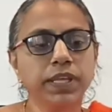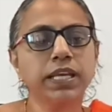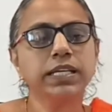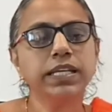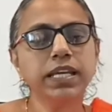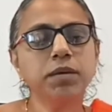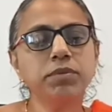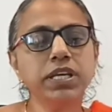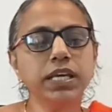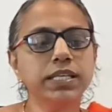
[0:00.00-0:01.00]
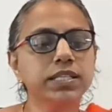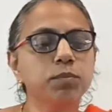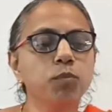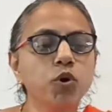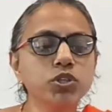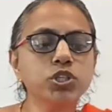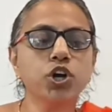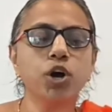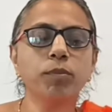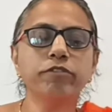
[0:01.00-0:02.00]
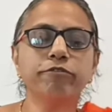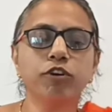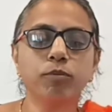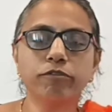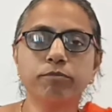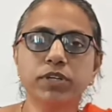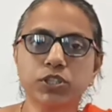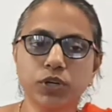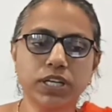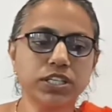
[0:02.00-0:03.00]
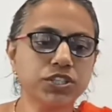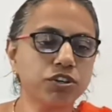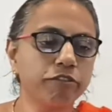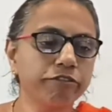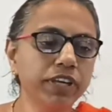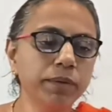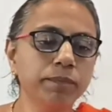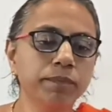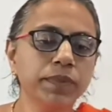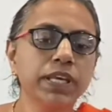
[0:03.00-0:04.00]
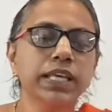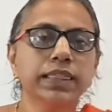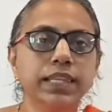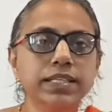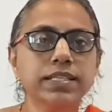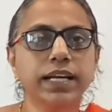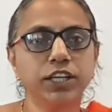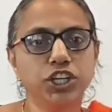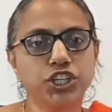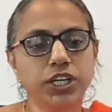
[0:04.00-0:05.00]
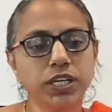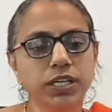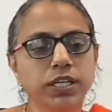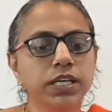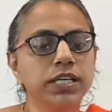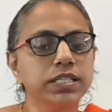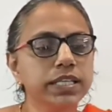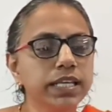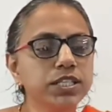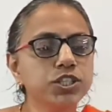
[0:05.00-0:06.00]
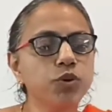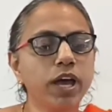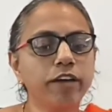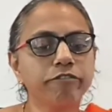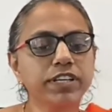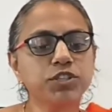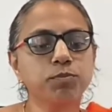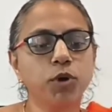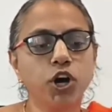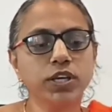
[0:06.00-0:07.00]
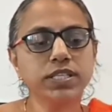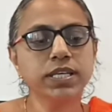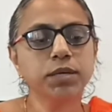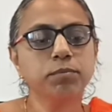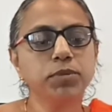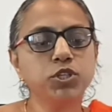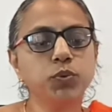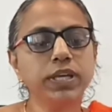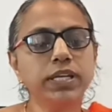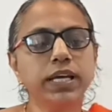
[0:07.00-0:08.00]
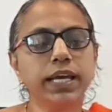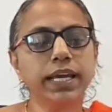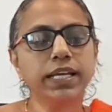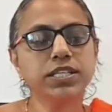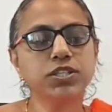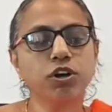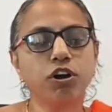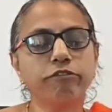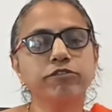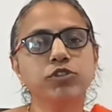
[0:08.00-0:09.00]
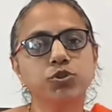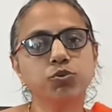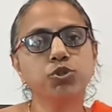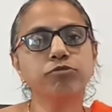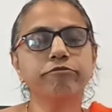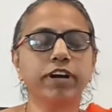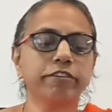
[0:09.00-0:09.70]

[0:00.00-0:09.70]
DMD is the most common form of muscular dystrophy. This condition tends to affect boys between the ages of 2 to 5.